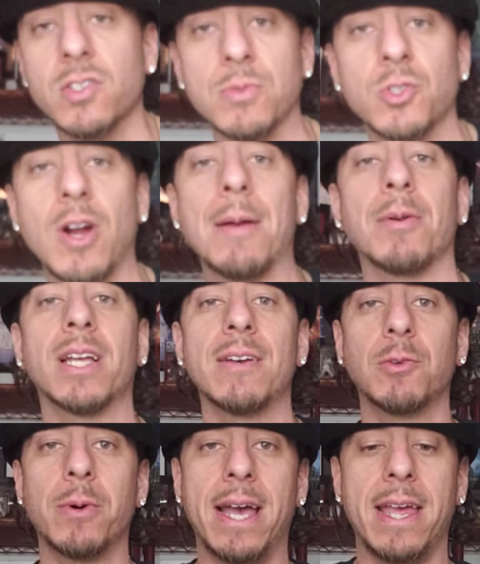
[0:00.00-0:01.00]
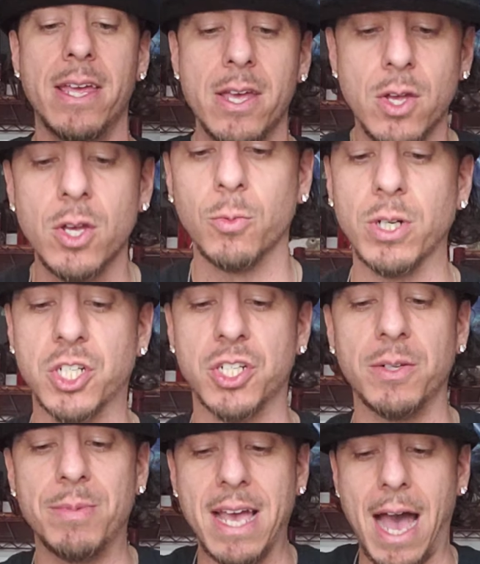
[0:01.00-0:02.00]
subscriber giveaway which
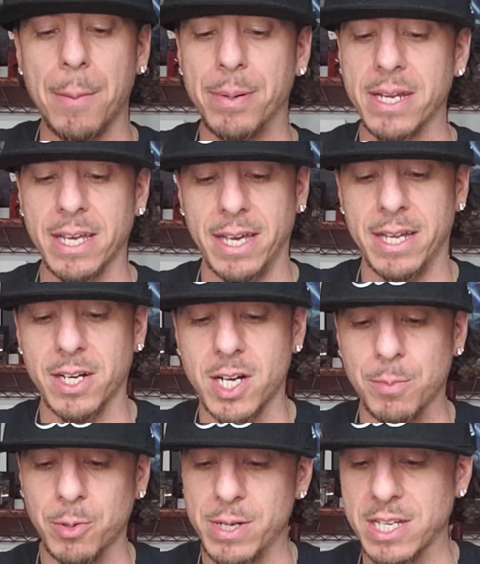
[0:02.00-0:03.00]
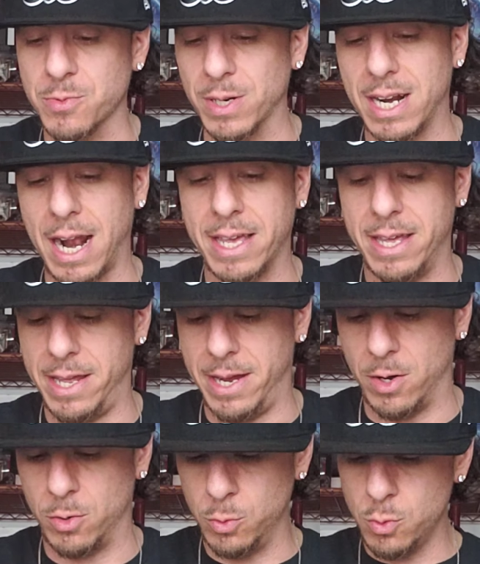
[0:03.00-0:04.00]
should be happening in a couple weeks. What did I get
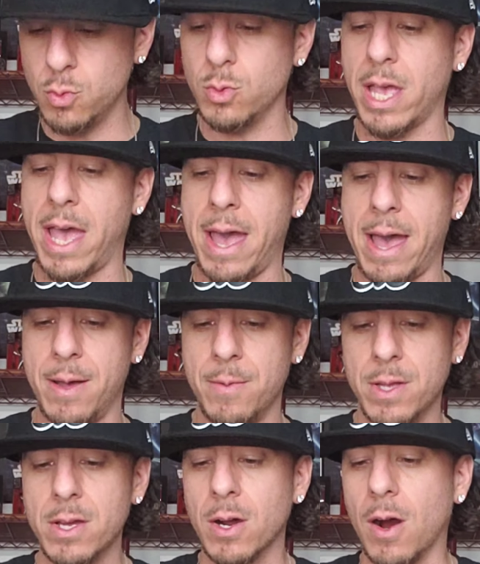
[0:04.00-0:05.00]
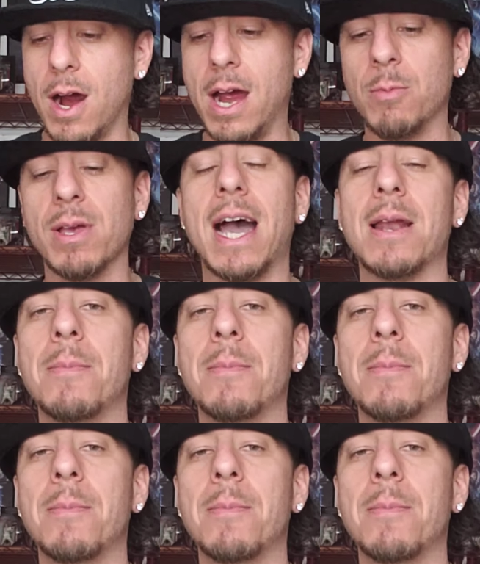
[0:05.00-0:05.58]
here? Ooh, yeah. All right, we got